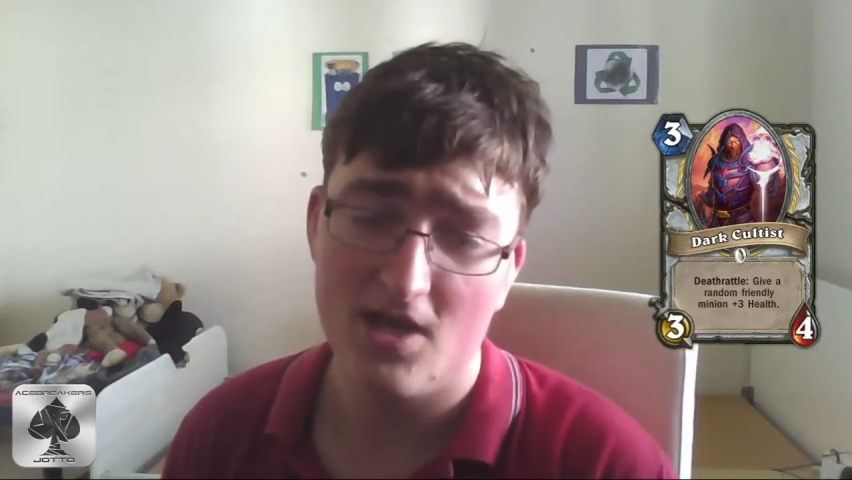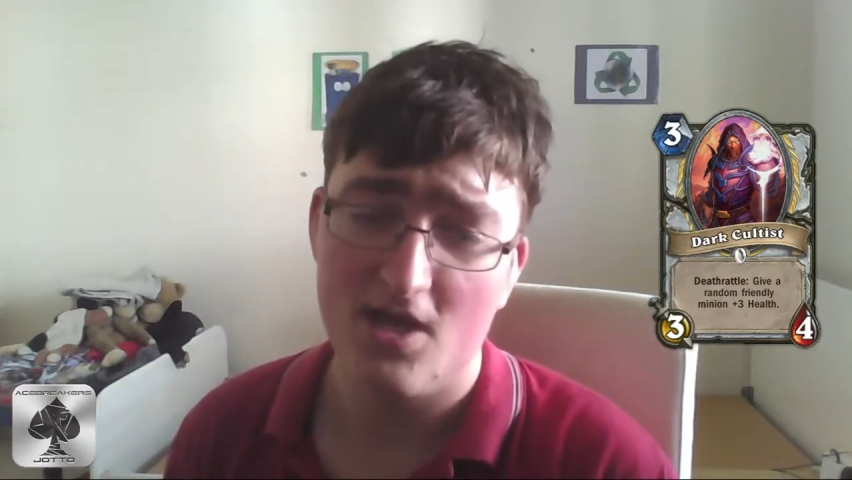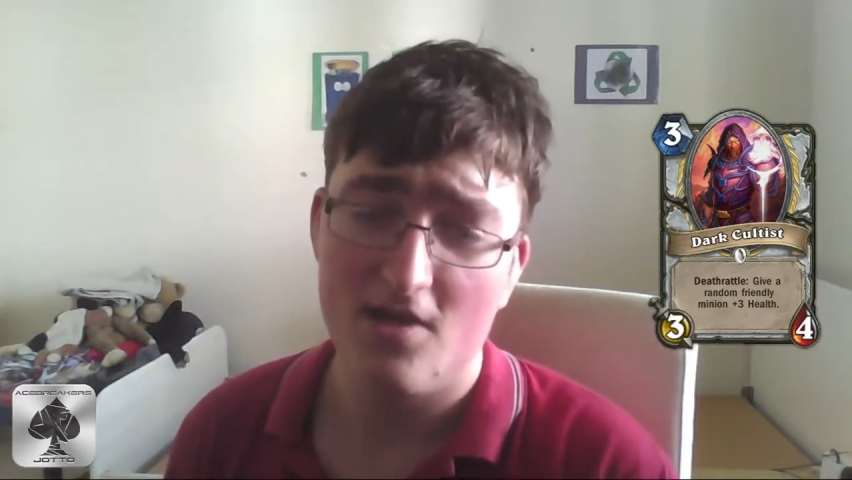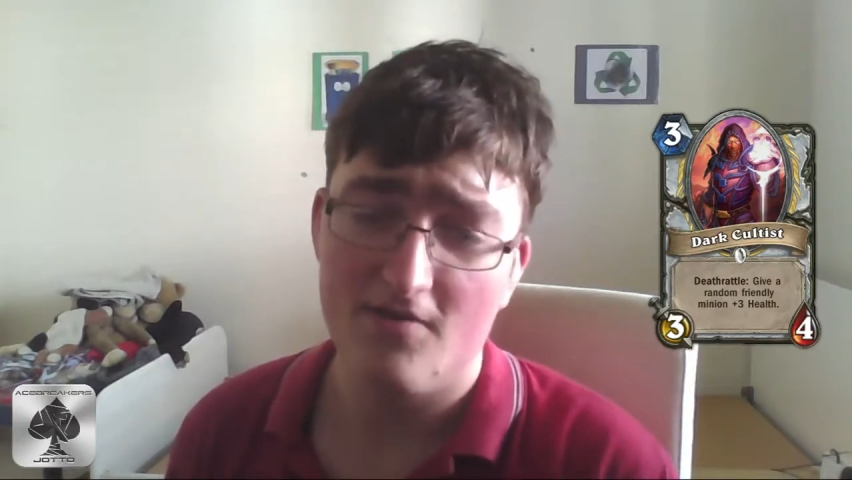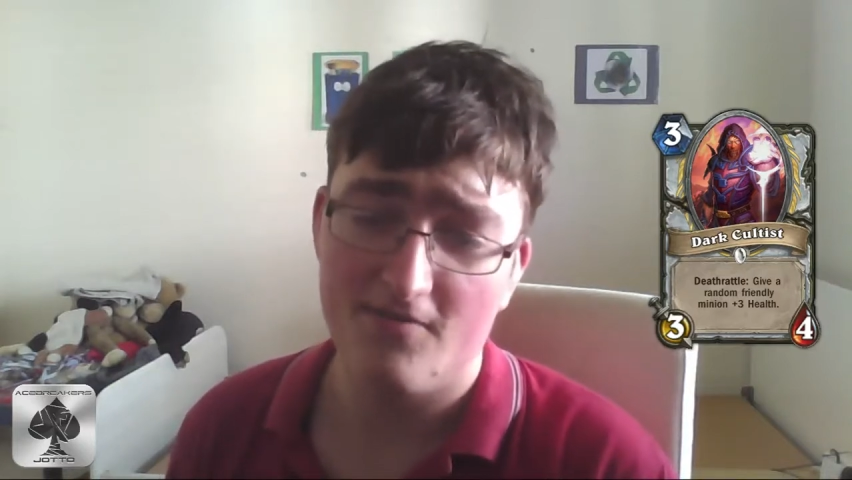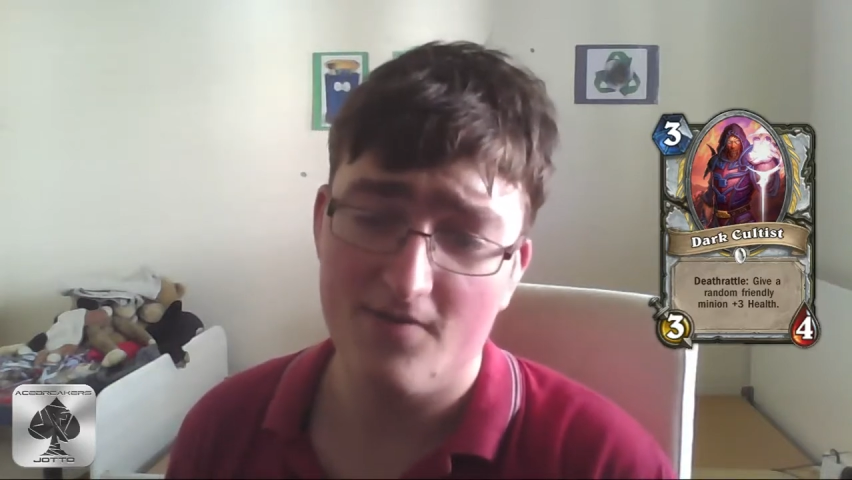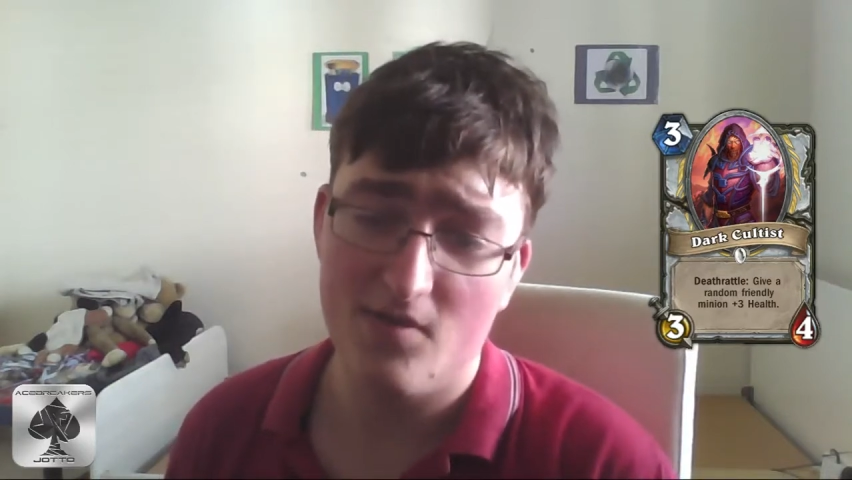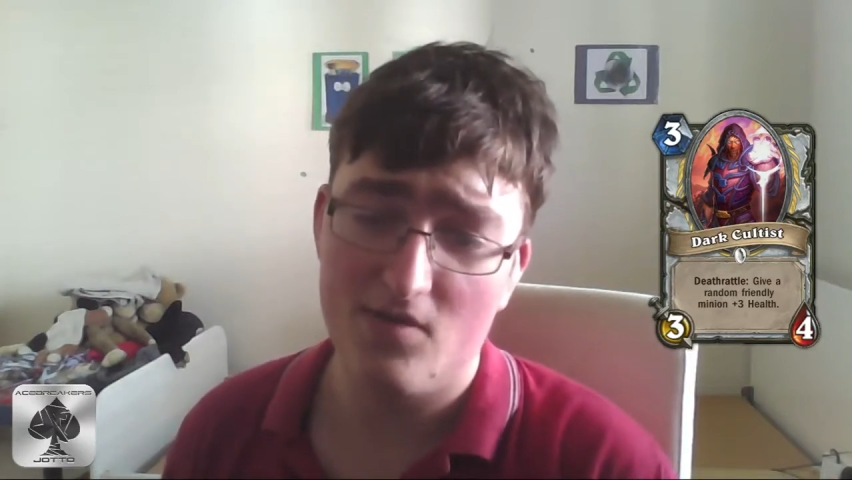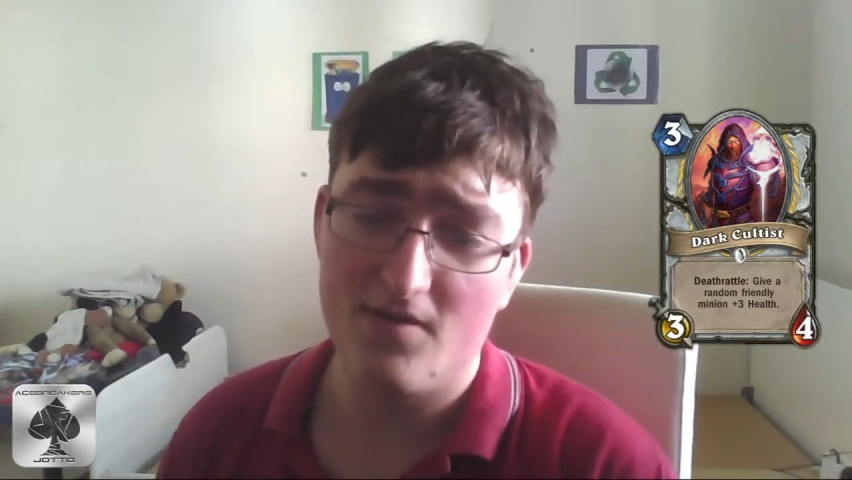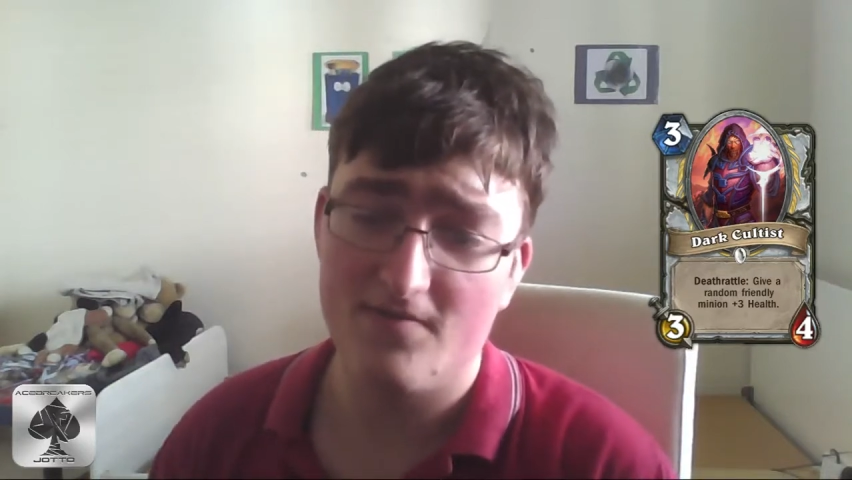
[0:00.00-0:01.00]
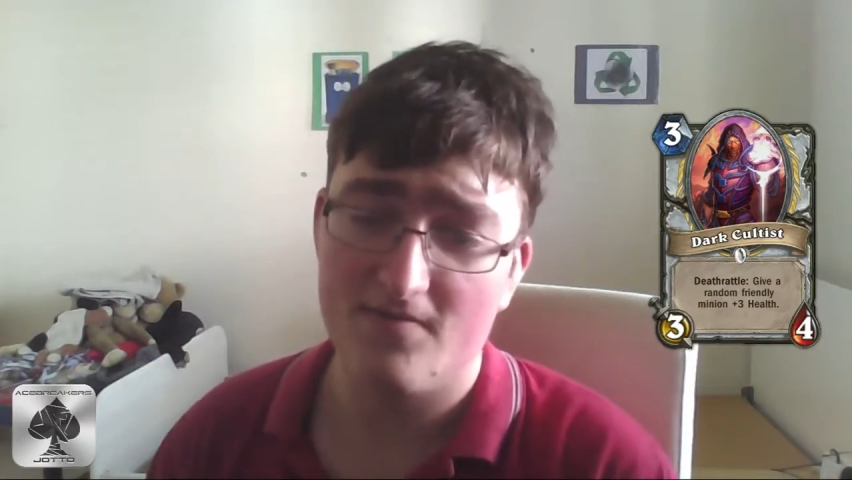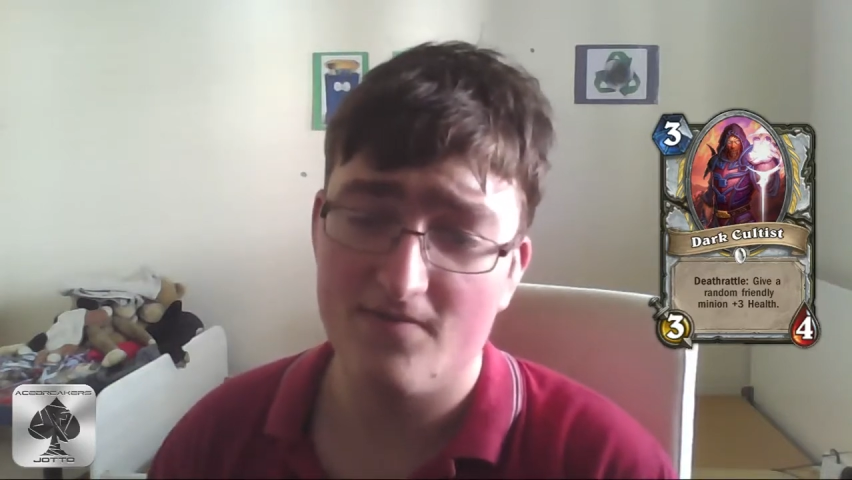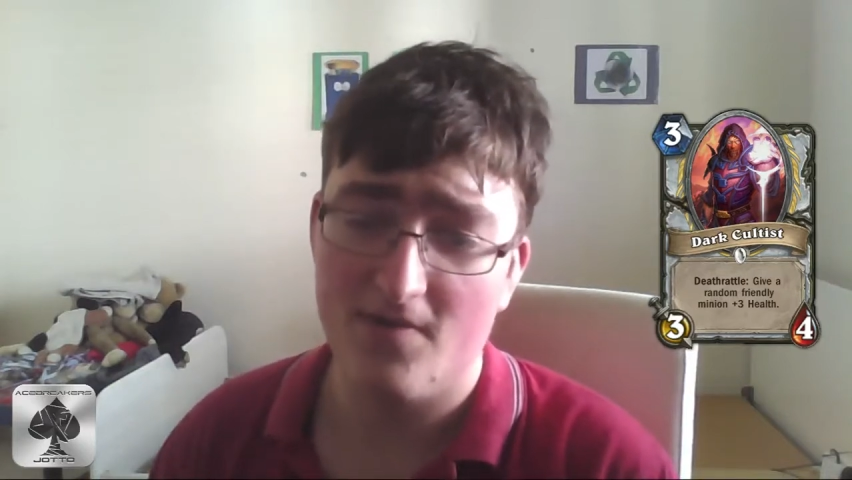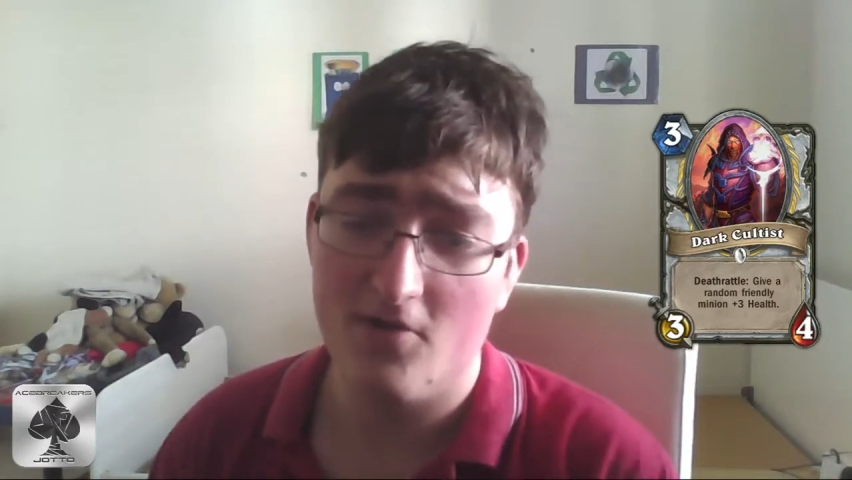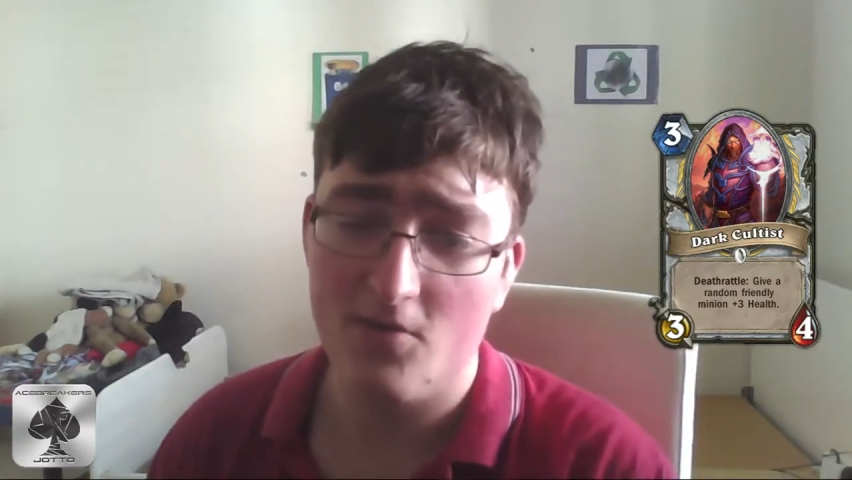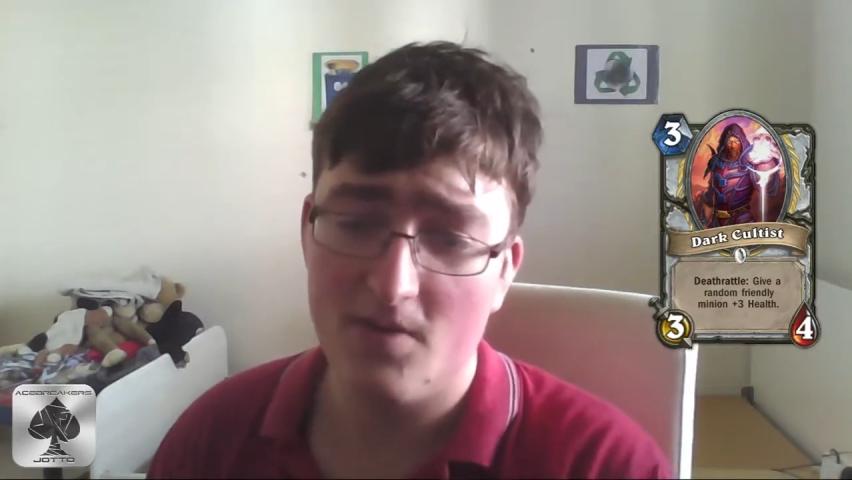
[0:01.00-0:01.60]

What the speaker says: Very, very